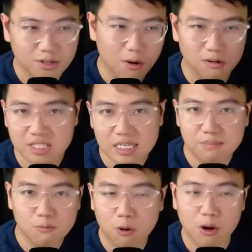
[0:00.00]
your
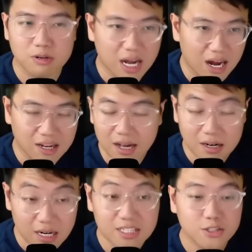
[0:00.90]
team will die.
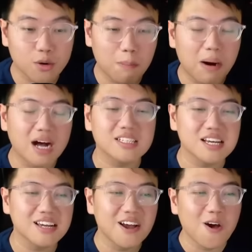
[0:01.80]
Unless you are
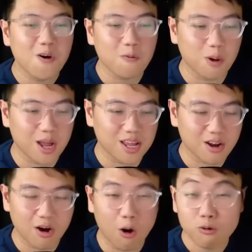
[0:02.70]
partying with
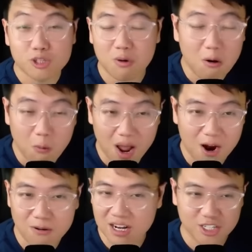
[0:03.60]
Ultra
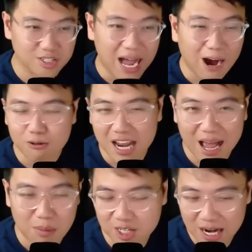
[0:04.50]
Whale that just
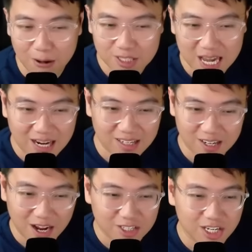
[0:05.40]
out-damage and out-tank the
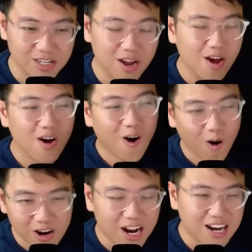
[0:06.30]
dungeon.
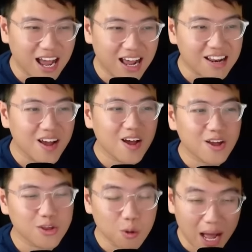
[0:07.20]
Other than that,
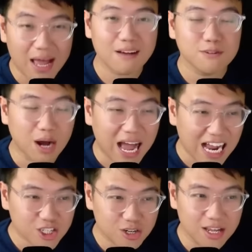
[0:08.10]
you have to
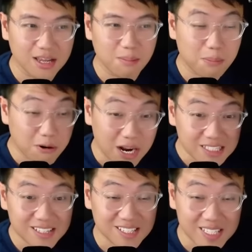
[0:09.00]
actually press
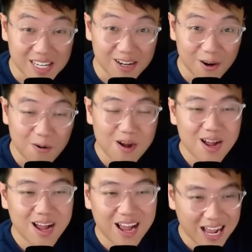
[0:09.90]
the skill
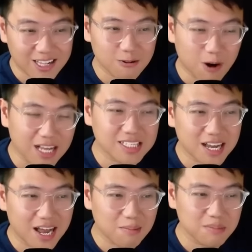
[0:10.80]
at the right
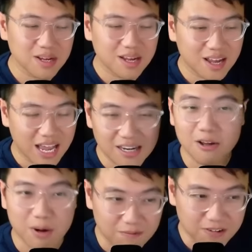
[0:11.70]
time in the
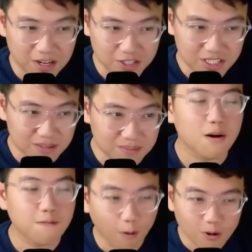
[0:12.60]
Rift dungeon.
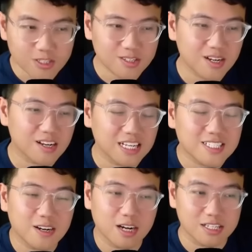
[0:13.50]
First, let's
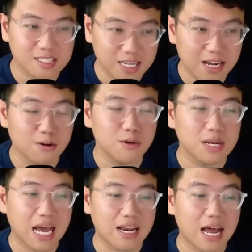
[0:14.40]
take a look at the skill you
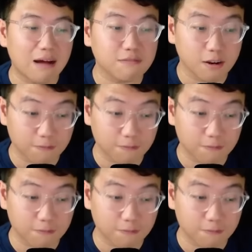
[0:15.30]
get after the